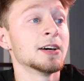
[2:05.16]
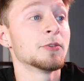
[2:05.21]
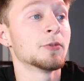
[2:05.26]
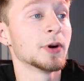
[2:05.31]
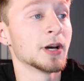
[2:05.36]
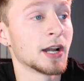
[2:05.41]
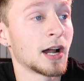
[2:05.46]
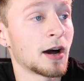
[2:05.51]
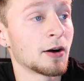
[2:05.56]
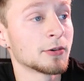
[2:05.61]

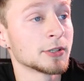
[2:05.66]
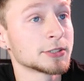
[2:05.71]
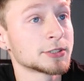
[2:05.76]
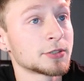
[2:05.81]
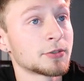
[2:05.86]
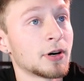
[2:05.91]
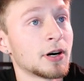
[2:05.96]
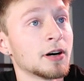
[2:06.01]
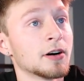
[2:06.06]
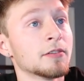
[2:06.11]
when I was
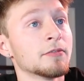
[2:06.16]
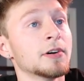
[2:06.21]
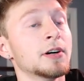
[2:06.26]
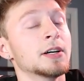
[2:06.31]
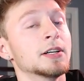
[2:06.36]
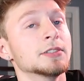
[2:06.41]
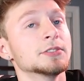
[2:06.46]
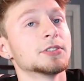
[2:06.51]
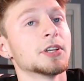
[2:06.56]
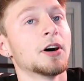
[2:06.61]
12.
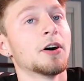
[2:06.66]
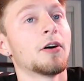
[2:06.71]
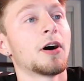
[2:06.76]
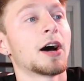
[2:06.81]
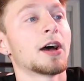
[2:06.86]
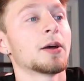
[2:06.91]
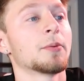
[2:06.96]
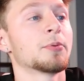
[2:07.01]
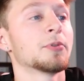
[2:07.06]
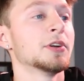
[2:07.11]
So
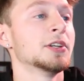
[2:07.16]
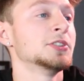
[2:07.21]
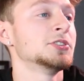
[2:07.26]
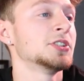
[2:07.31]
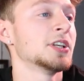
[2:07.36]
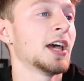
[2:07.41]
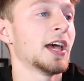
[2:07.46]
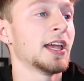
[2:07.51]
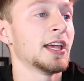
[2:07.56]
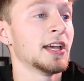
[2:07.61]
I
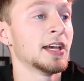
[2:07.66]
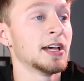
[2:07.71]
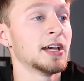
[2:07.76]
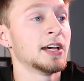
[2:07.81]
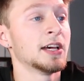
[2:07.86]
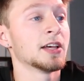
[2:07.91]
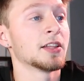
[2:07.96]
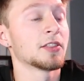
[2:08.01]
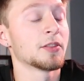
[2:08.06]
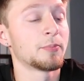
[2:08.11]
appreciate
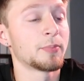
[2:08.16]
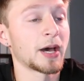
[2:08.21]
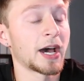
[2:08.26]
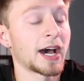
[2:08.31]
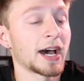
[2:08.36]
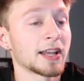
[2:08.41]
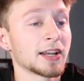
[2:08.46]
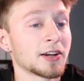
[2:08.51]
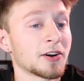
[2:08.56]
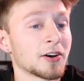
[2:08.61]
the
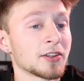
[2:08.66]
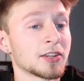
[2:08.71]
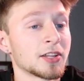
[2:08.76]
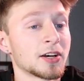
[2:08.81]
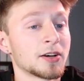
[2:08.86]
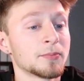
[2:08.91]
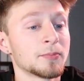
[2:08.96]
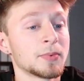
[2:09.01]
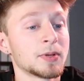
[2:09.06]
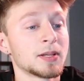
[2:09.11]
padding on
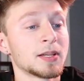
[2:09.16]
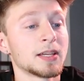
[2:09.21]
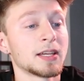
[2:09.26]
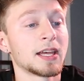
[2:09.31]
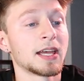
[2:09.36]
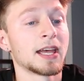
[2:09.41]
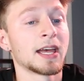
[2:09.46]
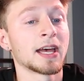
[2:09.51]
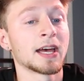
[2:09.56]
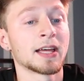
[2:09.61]
them.
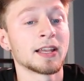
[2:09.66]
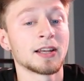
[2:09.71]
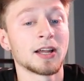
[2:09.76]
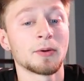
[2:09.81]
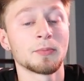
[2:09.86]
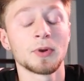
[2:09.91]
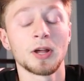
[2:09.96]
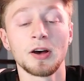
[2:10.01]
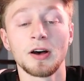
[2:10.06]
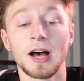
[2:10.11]
And
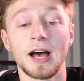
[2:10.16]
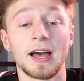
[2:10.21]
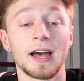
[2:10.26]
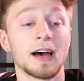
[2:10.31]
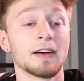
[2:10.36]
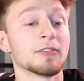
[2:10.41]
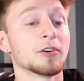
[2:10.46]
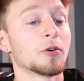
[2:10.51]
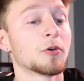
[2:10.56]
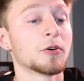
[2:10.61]
I
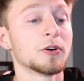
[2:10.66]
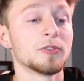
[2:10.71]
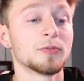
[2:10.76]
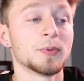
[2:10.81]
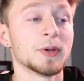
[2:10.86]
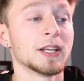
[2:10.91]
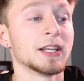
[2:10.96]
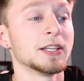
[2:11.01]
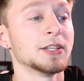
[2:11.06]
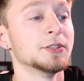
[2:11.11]
haven't always
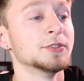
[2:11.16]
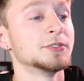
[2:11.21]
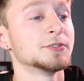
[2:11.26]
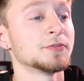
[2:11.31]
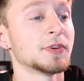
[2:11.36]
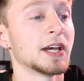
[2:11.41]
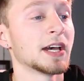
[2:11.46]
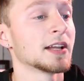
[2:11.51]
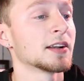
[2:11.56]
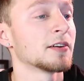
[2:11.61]
been a huge
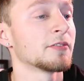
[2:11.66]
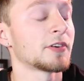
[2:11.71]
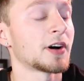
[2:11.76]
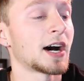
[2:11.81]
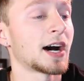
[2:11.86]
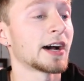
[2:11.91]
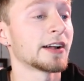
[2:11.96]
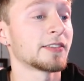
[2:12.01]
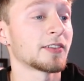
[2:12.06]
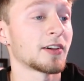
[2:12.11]
fan of high